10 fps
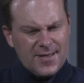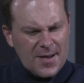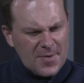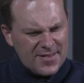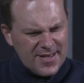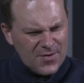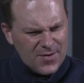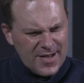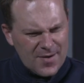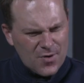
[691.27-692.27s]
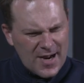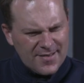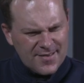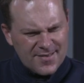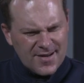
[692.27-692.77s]
Am I saying your name
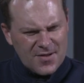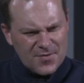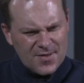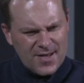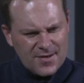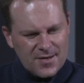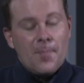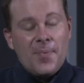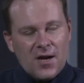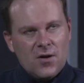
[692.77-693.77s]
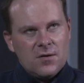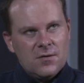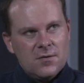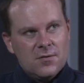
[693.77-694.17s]
right? Is that how you say it? Lebelo.